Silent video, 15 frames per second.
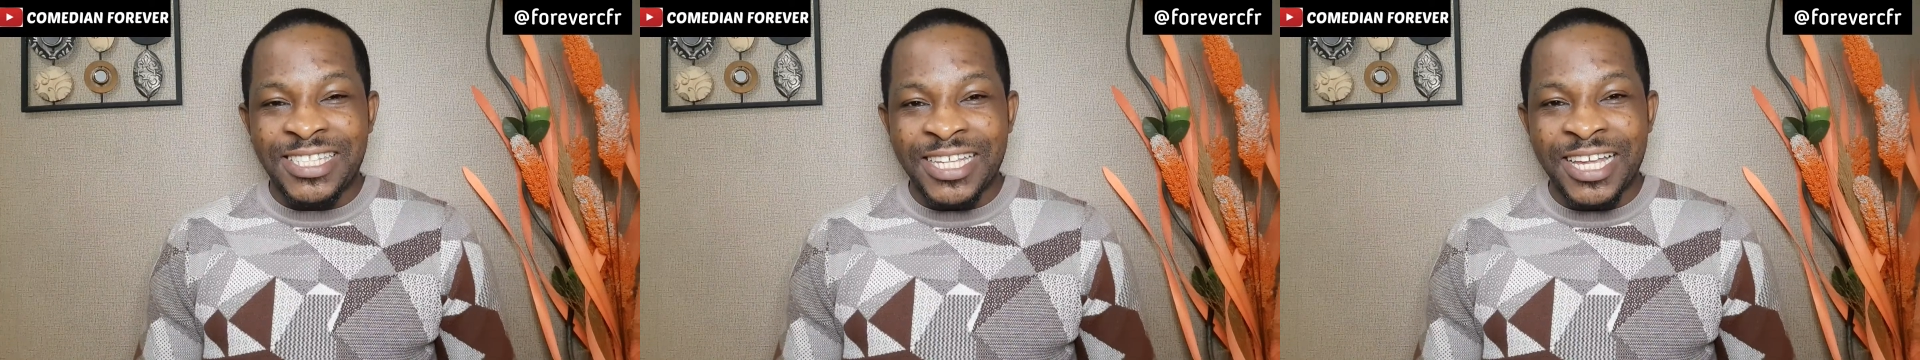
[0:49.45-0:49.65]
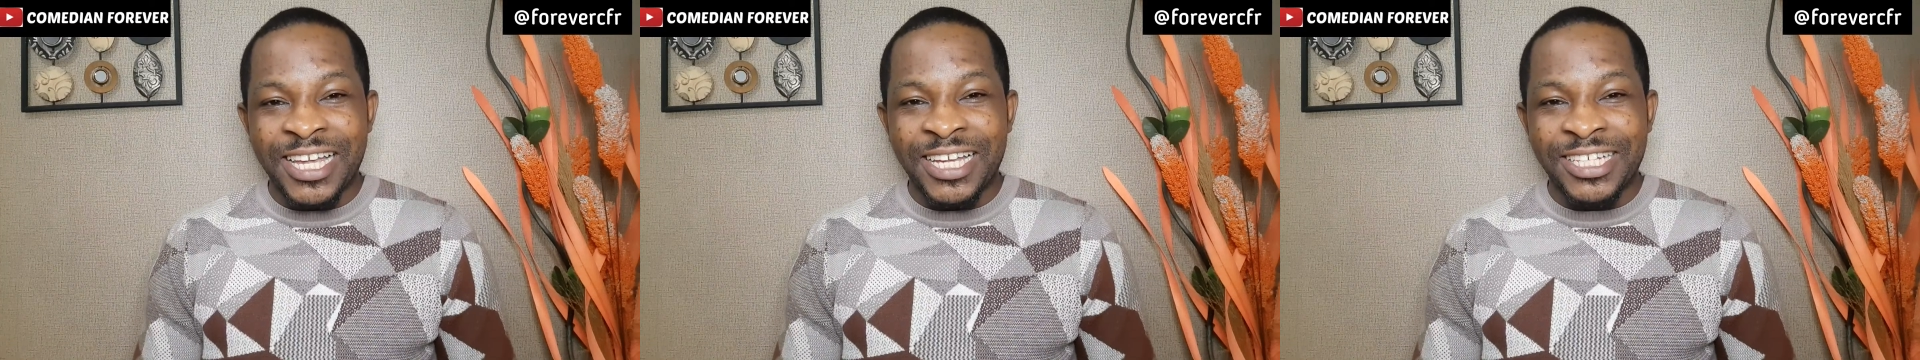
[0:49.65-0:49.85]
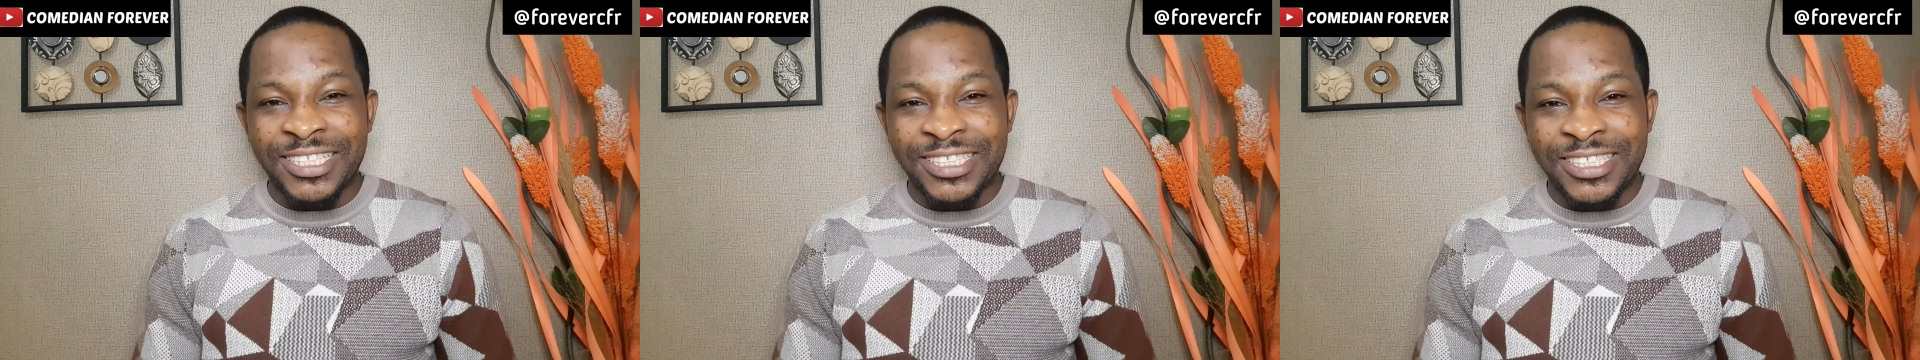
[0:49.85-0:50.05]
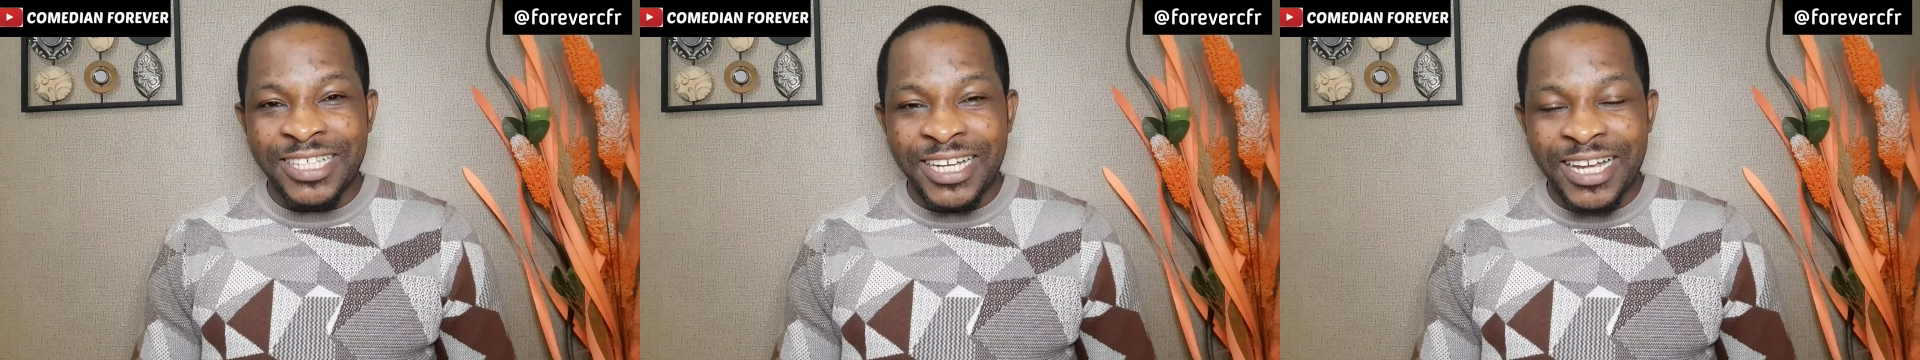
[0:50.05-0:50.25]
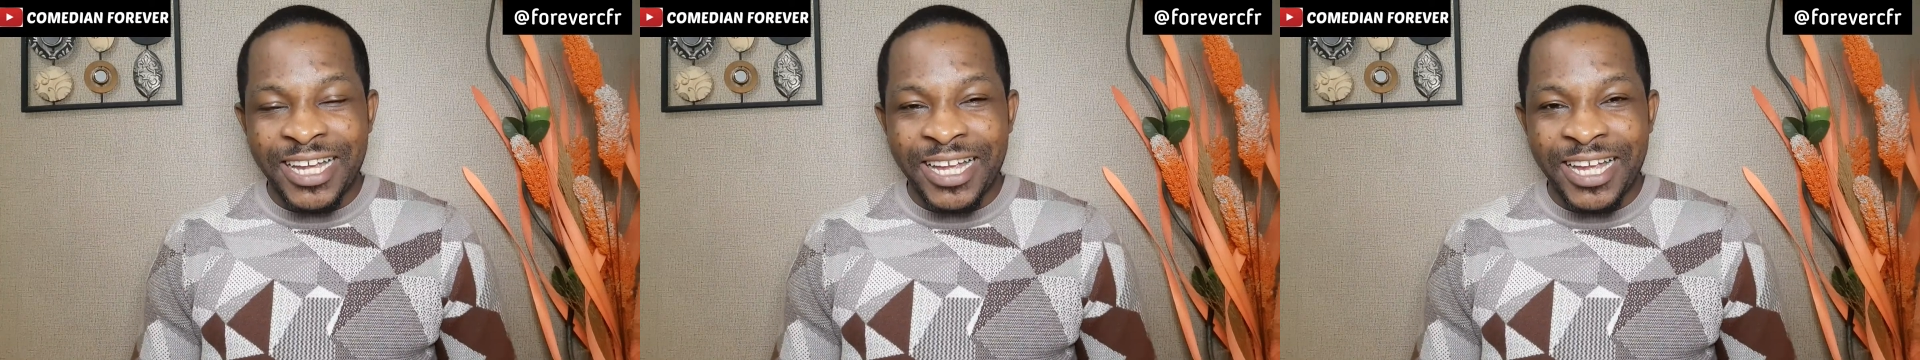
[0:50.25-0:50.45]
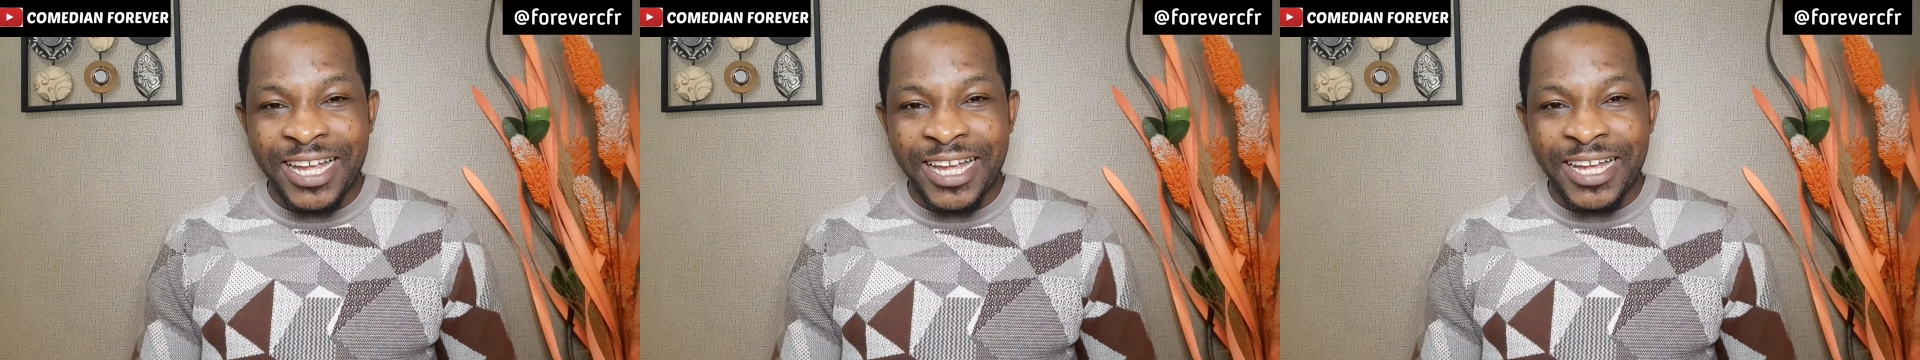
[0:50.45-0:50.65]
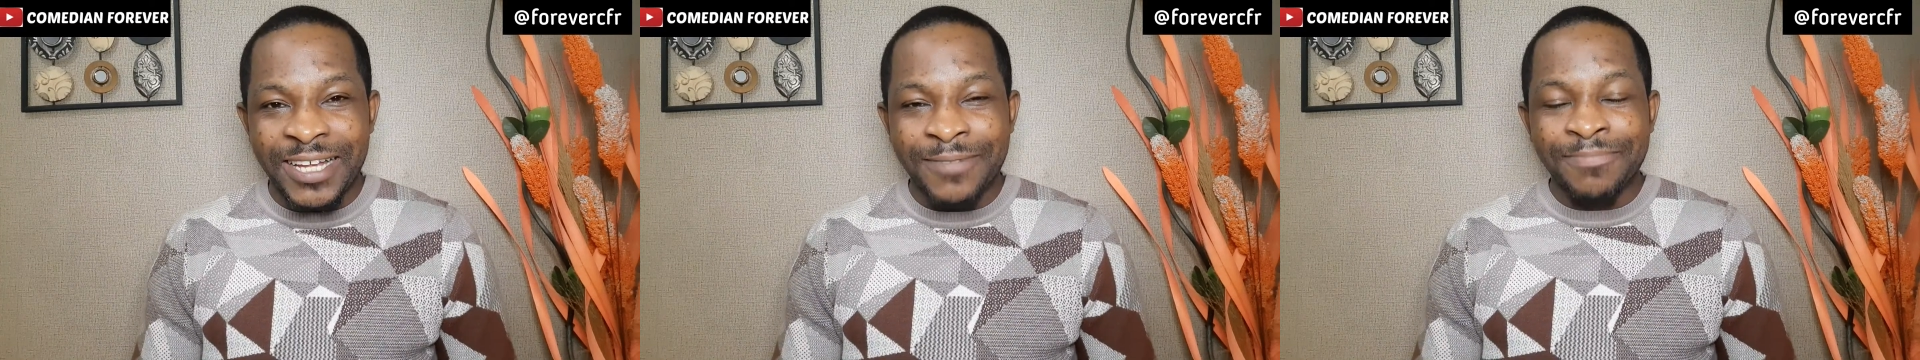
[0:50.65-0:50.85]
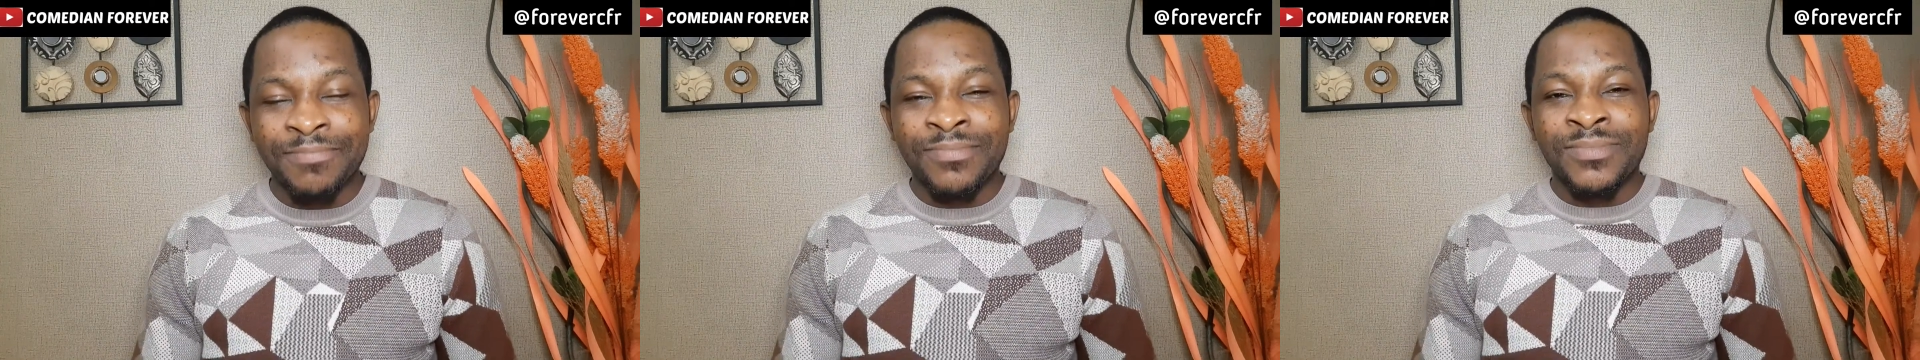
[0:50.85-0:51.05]

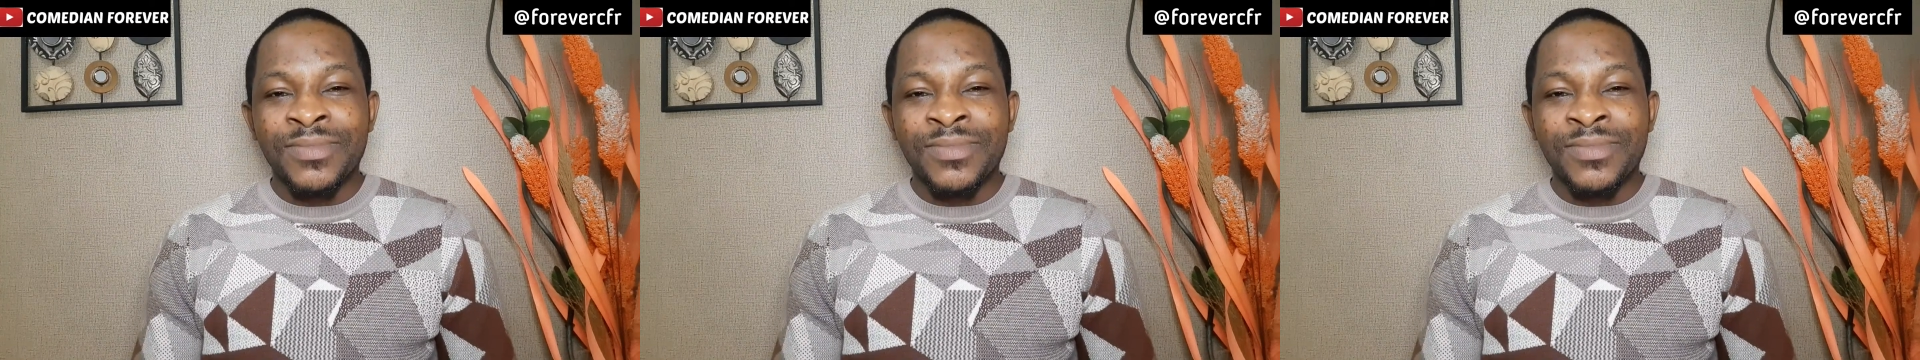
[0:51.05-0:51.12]
stingy.